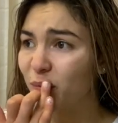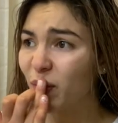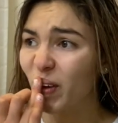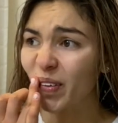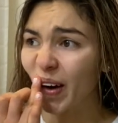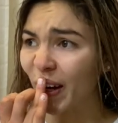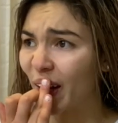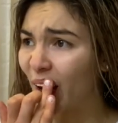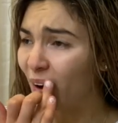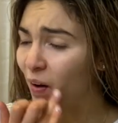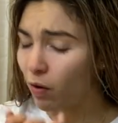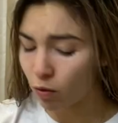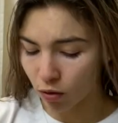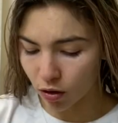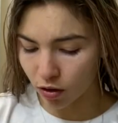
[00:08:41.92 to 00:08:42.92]
Right
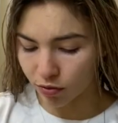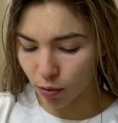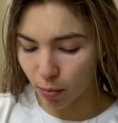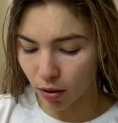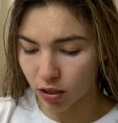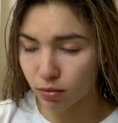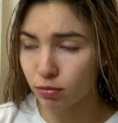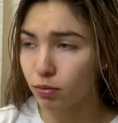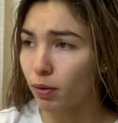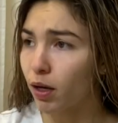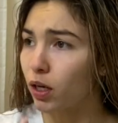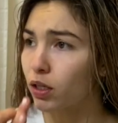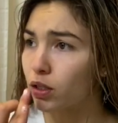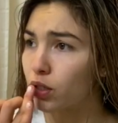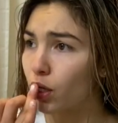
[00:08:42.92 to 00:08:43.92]
now our football team's
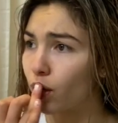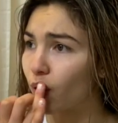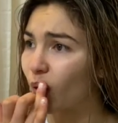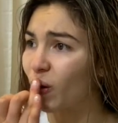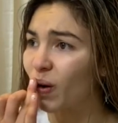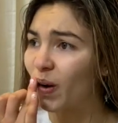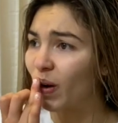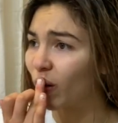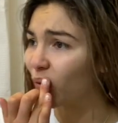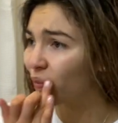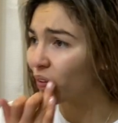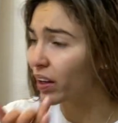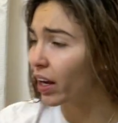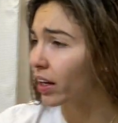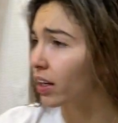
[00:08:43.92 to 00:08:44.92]
playing, so
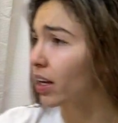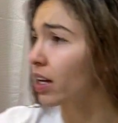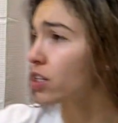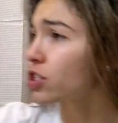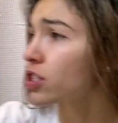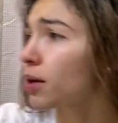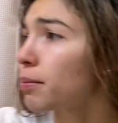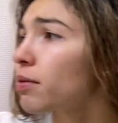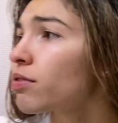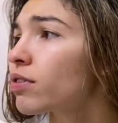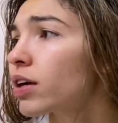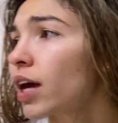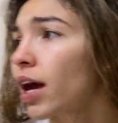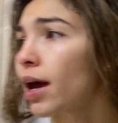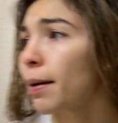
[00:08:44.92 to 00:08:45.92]
hopefully I can catch some of the
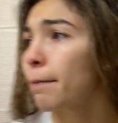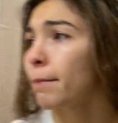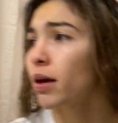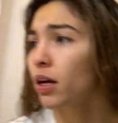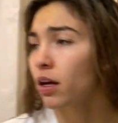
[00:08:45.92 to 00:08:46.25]
game.